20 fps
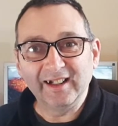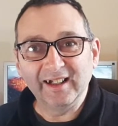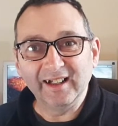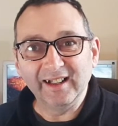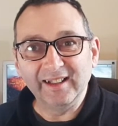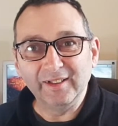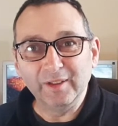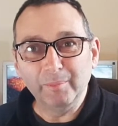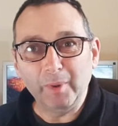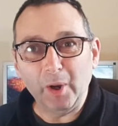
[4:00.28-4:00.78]

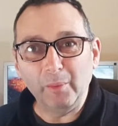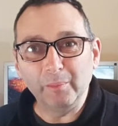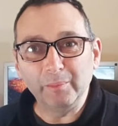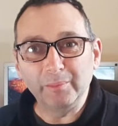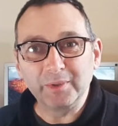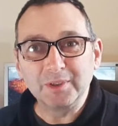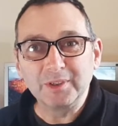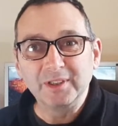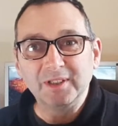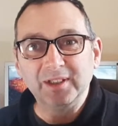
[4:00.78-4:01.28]
clean the
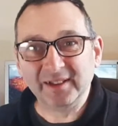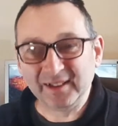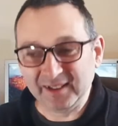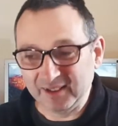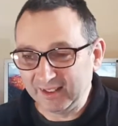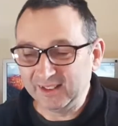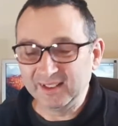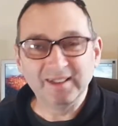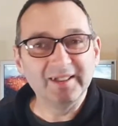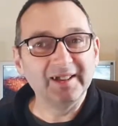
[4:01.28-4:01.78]
bottoms.
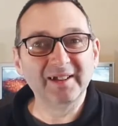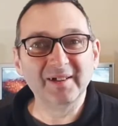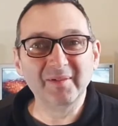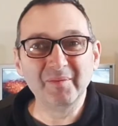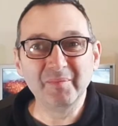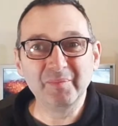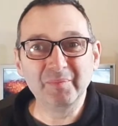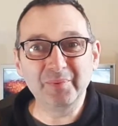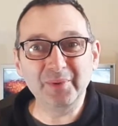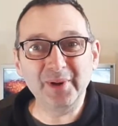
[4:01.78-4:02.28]

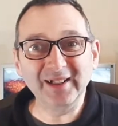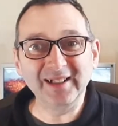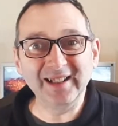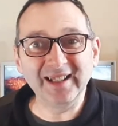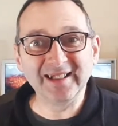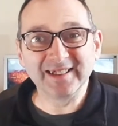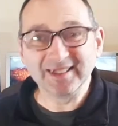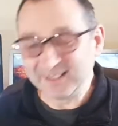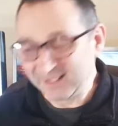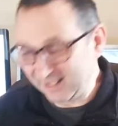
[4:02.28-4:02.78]

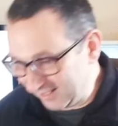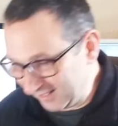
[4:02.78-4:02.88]
Brilliant!